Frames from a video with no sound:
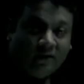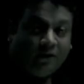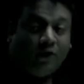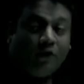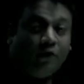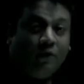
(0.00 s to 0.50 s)

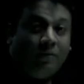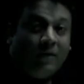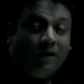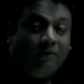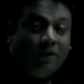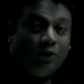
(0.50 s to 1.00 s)
So you will
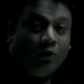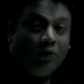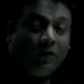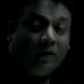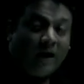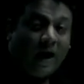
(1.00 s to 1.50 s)
be able to
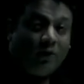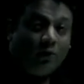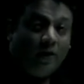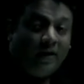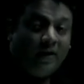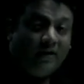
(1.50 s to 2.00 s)

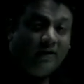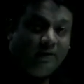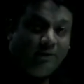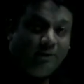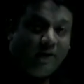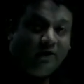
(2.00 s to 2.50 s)
calculate the
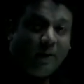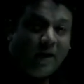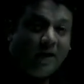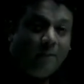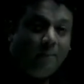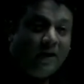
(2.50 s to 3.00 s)
difference by
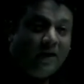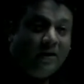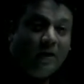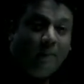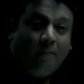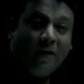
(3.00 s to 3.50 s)
comparing
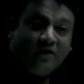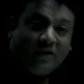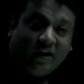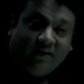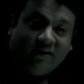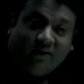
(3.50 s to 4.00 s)
the
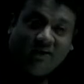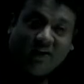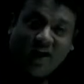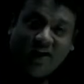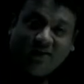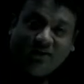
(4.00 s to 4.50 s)
budgeted
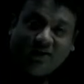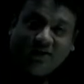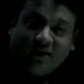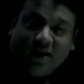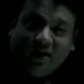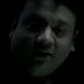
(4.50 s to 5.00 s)
sales with
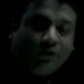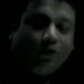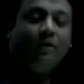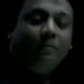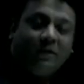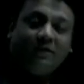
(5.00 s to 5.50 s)
the,
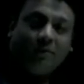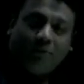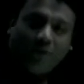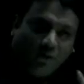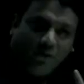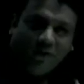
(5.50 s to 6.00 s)
budgeted
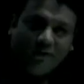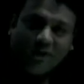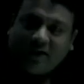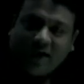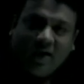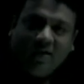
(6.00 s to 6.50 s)
profit
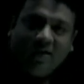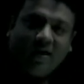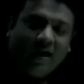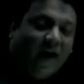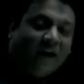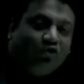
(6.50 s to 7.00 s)
with the
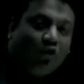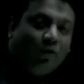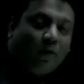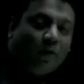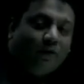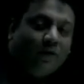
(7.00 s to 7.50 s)
actual
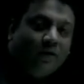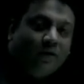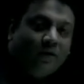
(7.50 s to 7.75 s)
profit.